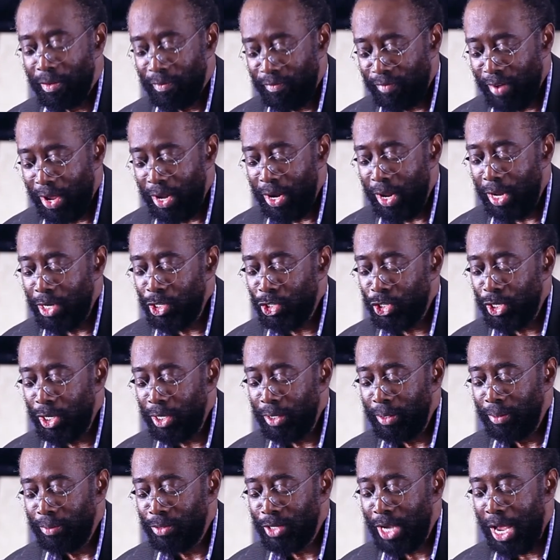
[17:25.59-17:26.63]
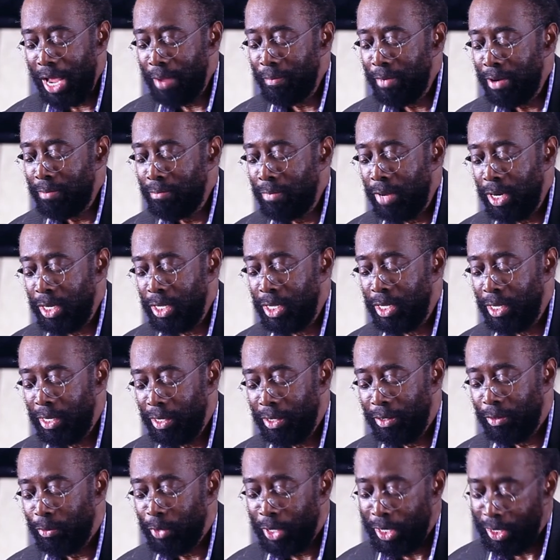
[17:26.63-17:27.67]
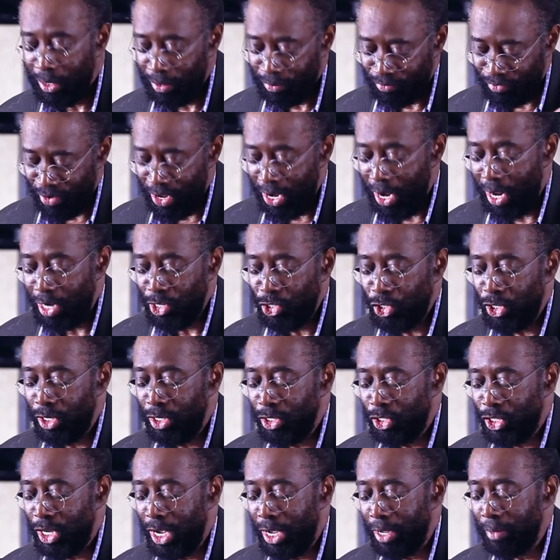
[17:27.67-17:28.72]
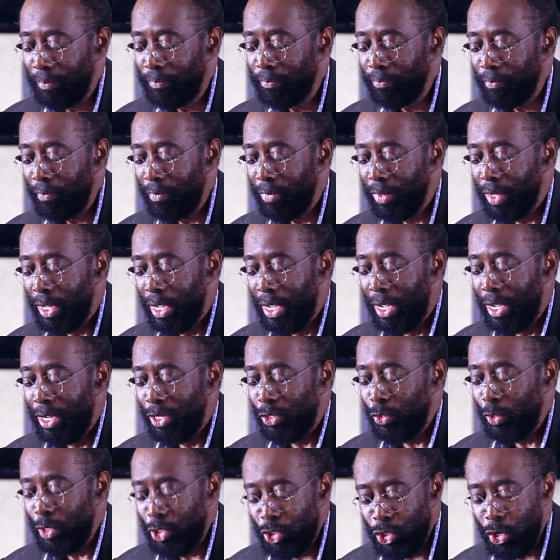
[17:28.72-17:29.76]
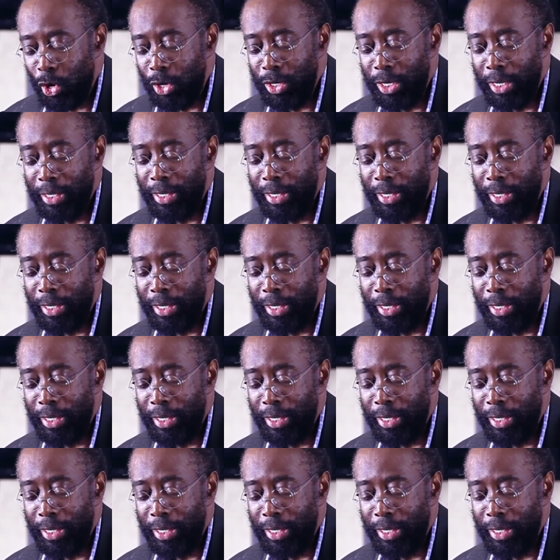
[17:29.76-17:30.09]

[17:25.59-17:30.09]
financial, time and money, well, financial time, to ensure that